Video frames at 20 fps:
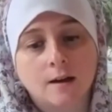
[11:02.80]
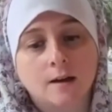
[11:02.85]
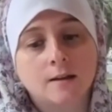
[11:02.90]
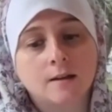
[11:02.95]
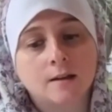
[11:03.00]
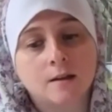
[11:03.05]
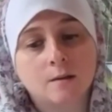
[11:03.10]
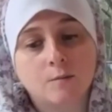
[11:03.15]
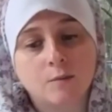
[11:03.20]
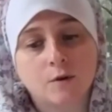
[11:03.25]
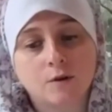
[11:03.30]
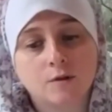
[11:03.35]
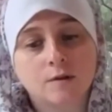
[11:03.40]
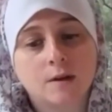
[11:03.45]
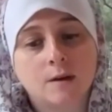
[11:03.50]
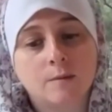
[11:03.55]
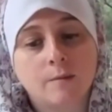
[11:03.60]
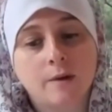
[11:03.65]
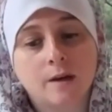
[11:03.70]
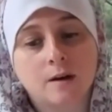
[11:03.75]
then the birth
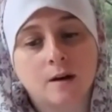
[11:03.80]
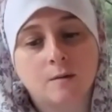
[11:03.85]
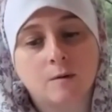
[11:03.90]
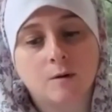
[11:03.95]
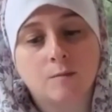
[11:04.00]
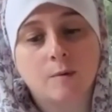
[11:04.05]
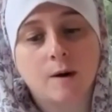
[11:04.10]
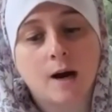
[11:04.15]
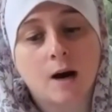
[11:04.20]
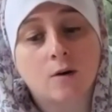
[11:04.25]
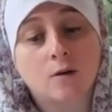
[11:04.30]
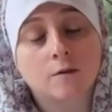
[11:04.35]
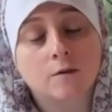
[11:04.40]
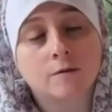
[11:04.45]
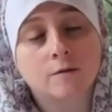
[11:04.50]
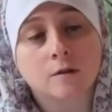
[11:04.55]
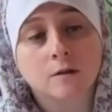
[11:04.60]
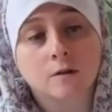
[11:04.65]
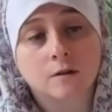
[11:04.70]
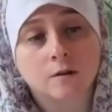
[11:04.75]
can become a
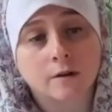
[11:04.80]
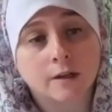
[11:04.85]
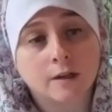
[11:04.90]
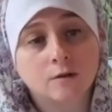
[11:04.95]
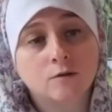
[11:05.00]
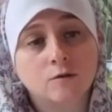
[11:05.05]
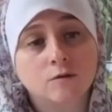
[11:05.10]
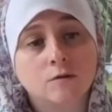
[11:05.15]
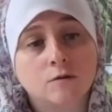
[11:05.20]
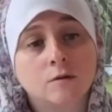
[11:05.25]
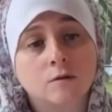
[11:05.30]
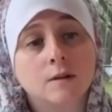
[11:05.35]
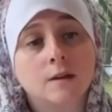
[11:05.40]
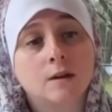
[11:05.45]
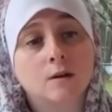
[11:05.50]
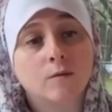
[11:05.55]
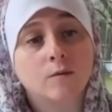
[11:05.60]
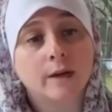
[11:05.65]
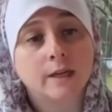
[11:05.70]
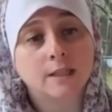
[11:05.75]
powerful learning tool and
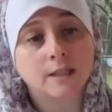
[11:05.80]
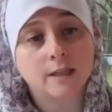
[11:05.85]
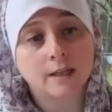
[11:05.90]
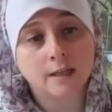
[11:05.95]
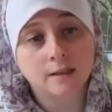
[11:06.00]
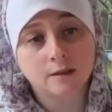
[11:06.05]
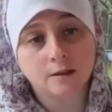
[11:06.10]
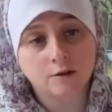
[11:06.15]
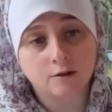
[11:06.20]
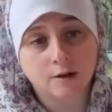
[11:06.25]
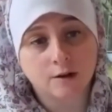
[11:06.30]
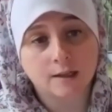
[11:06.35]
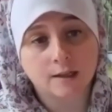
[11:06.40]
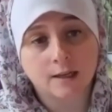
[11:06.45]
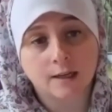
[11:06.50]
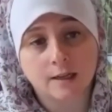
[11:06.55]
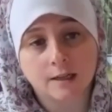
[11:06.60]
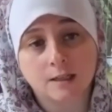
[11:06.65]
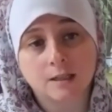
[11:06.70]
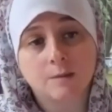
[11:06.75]
a way to integrate
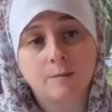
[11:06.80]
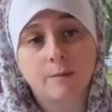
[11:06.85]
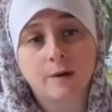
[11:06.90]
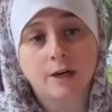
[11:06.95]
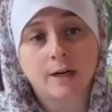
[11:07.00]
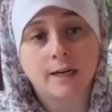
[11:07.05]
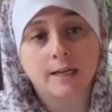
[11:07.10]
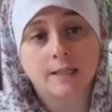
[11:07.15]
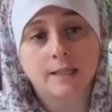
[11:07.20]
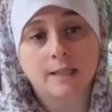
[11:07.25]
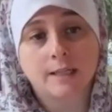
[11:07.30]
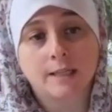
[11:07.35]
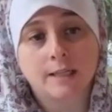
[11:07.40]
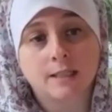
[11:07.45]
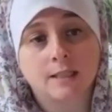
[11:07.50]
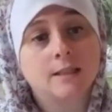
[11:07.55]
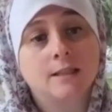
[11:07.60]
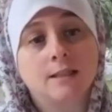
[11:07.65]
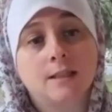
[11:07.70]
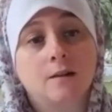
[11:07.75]
that experience
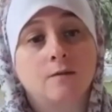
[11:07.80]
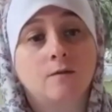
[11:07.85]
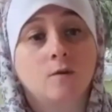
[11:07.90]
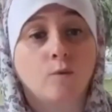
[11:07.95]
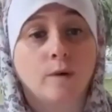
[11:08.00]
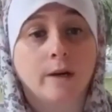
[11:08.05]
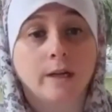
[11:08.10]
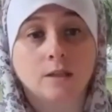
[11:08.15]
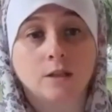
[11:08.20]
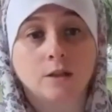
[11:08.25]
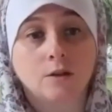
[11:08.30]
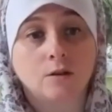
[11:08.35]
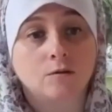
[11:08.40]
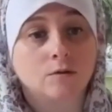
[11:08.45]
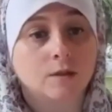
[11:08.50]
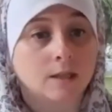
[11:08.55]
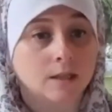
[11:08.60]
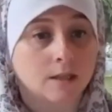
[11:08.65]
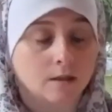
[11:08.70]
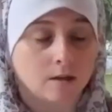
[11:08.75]
instead of a way to
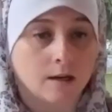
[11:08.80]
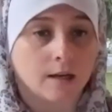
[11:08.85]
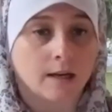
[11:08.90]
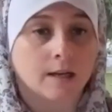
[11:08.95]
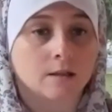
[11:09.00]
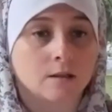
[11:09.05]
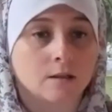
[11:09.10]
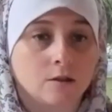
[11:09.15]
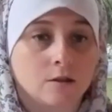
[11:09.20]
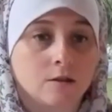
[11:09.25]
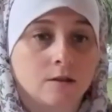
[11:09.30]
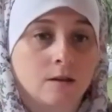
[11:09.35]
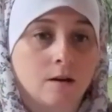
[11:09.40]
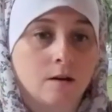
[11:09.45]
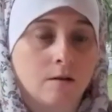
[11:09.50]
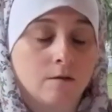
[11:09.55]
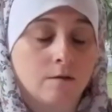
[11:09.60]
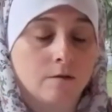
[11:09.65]
use it against yourself.